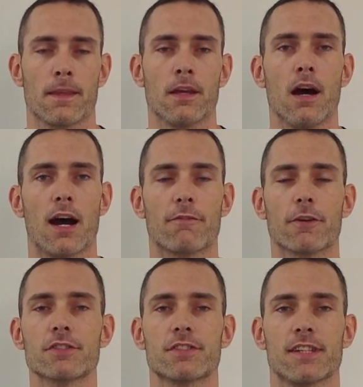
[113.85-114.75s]
Our
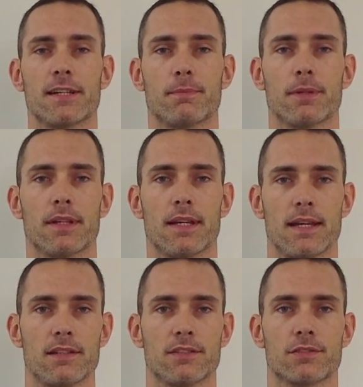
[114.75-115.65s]
first tip
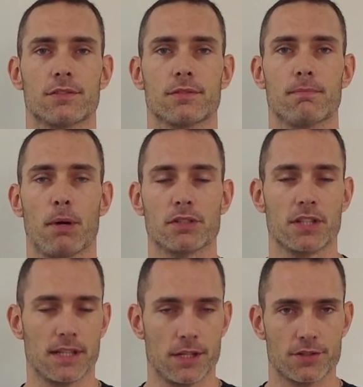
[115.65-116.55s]
is
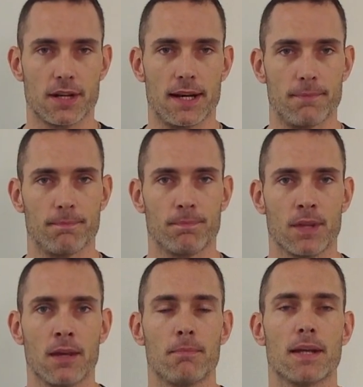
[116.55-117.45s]
budgeting your time.
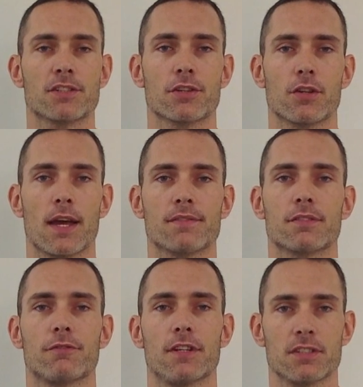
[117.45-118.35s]
Make sure that you have
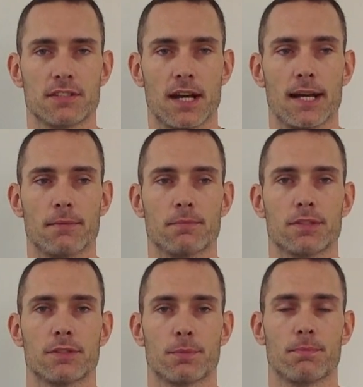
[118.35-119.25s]
sufficient time
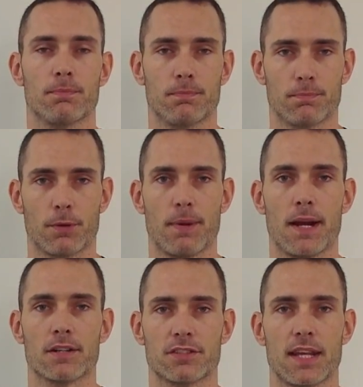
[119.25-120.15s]
to prepare
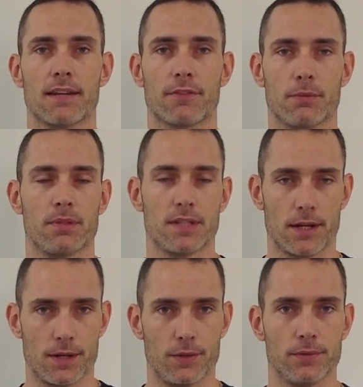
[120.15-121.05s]
studying for the
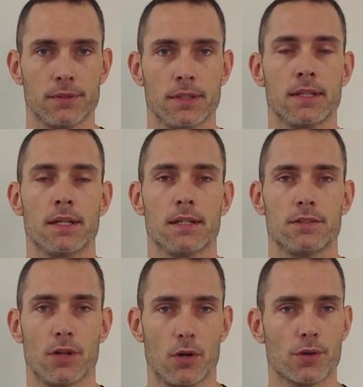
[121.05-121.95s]
material.
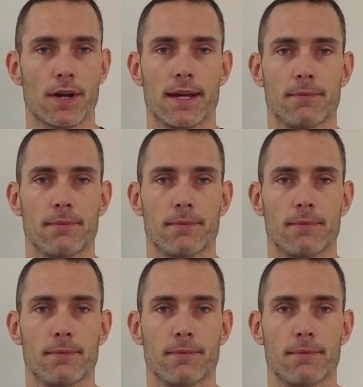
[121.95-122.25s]
Don't cram.